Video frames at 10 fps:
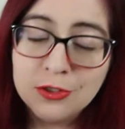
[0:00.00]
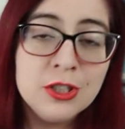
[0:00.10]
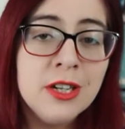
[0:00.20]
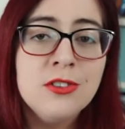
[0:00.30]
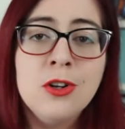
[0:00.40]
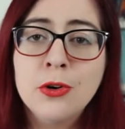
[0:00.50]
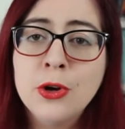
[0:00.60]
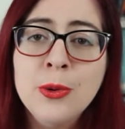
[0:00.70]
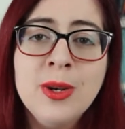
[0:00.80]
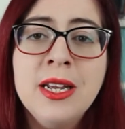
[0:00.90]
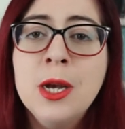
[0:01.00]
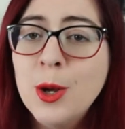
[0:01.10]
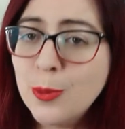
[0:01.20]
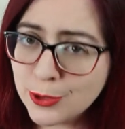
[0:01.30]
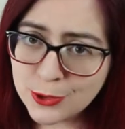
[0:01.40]
She is not only
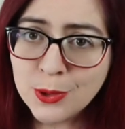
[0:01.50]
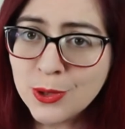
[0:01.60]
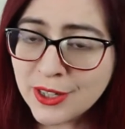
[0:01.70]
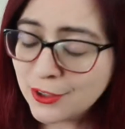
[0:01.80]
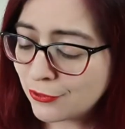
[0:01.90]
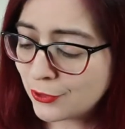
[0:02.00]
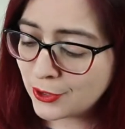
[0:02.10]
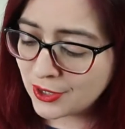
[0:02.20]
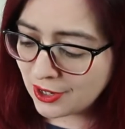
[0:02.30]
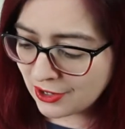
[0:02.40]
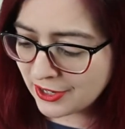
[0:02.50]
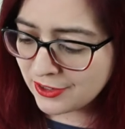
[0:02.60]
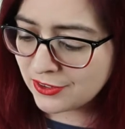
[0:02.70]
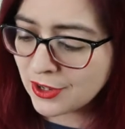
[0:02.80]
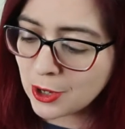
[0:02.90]
patrolling the front
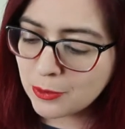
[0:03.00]
lines,